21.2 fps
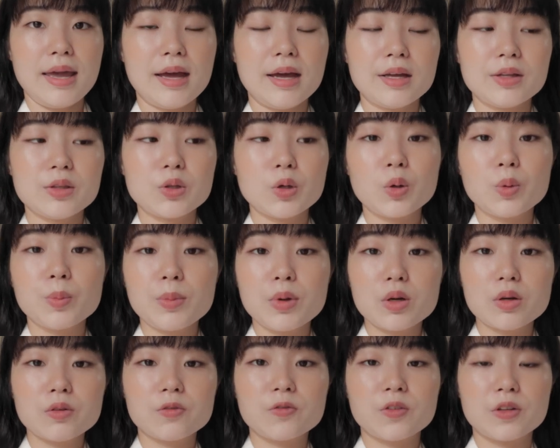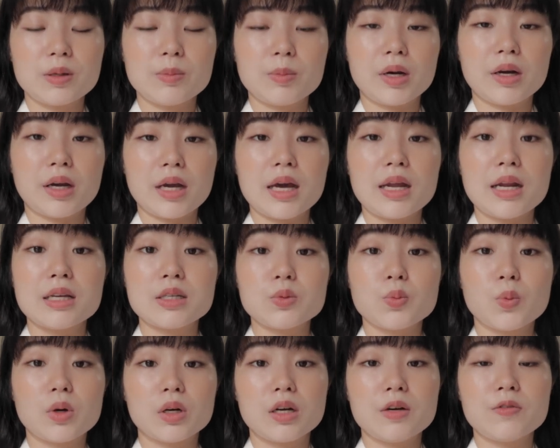And Dongmyo flea market
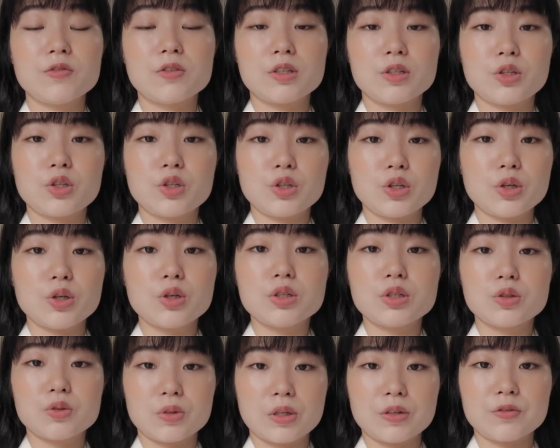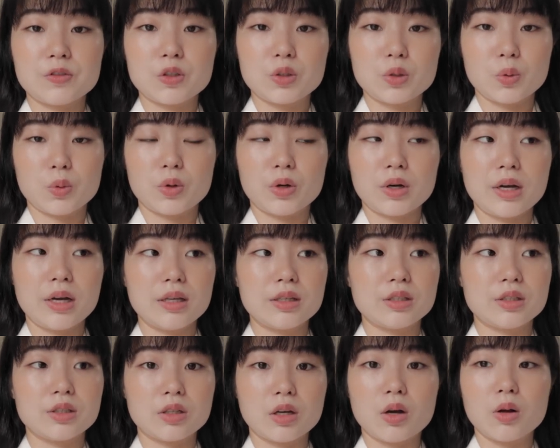is one of the huge thrift stores in
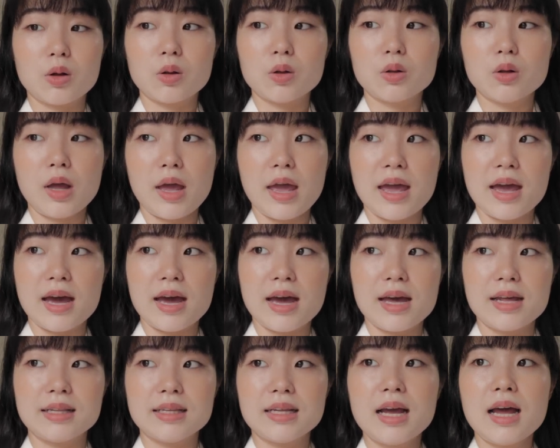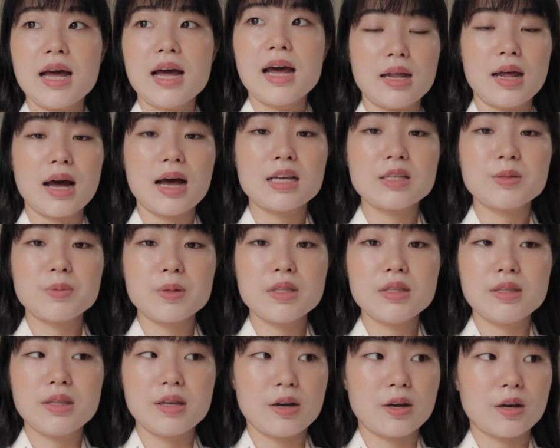Seoul, and it has
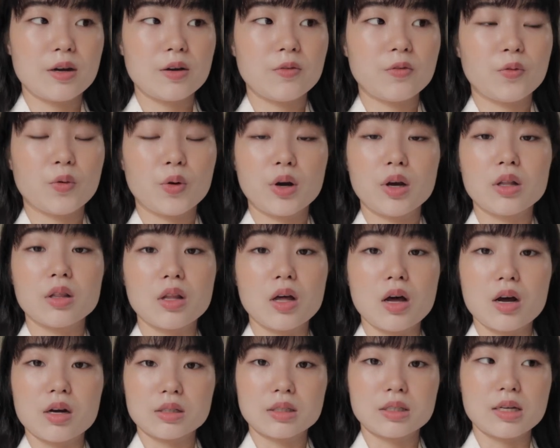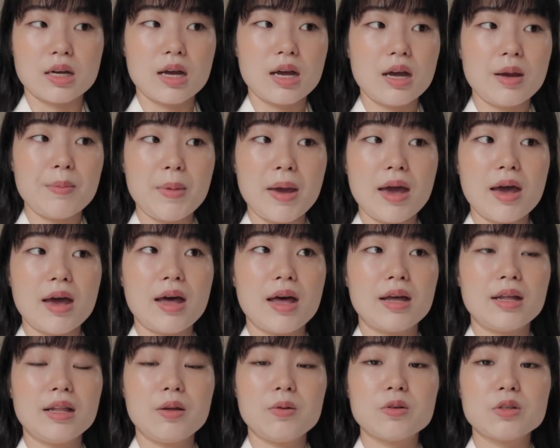been there for a long time,
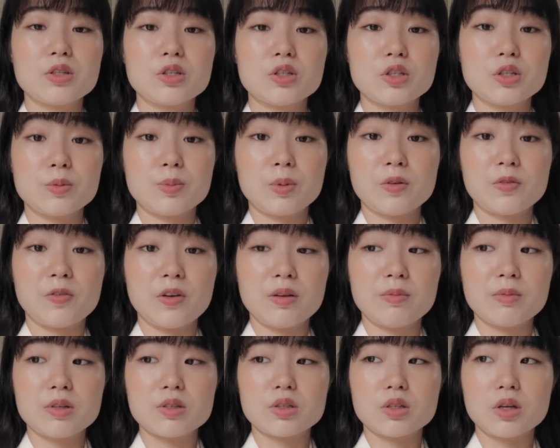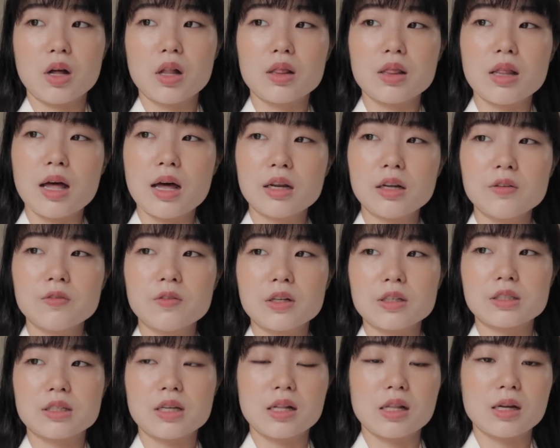and it was super famous. A lot of
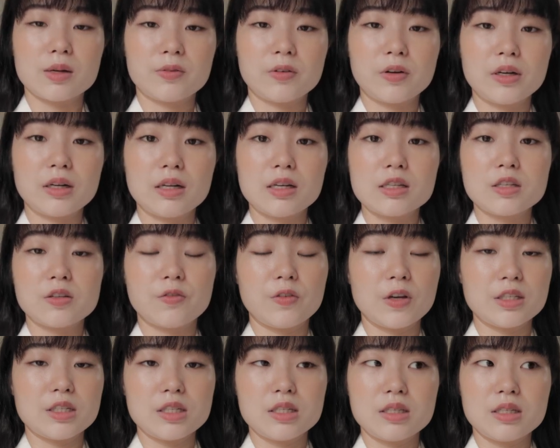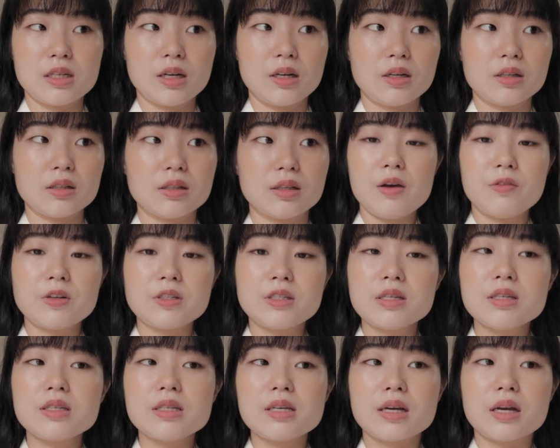like celebrities visit there ever
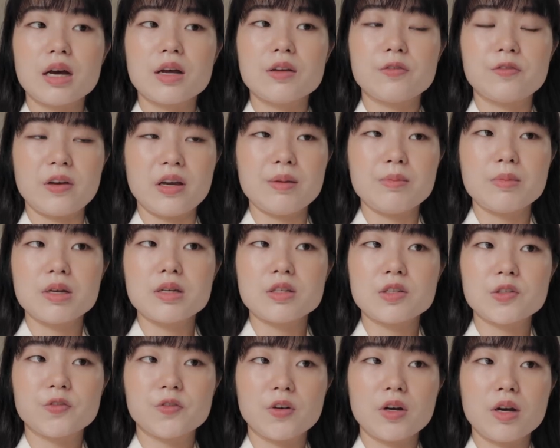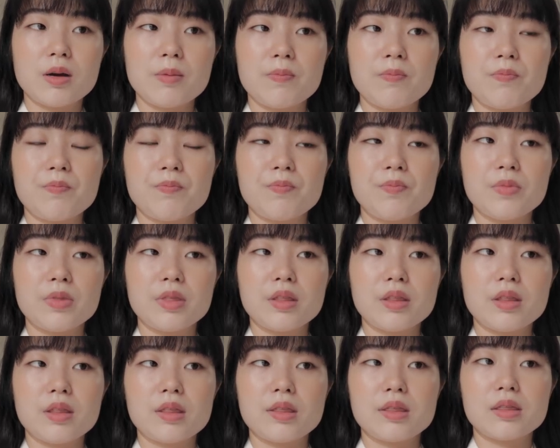since it got famous from
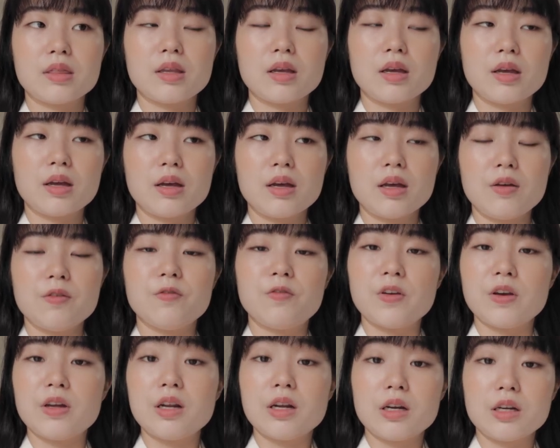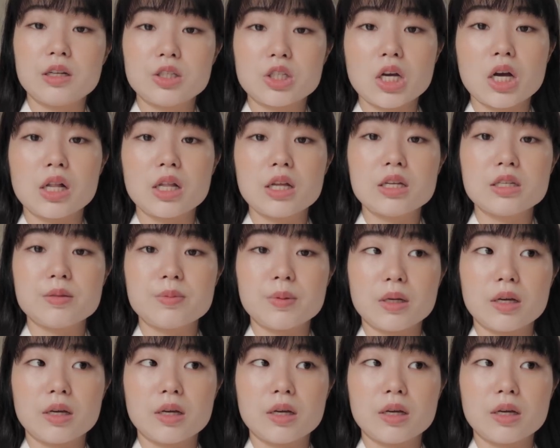the Infinity Challenge,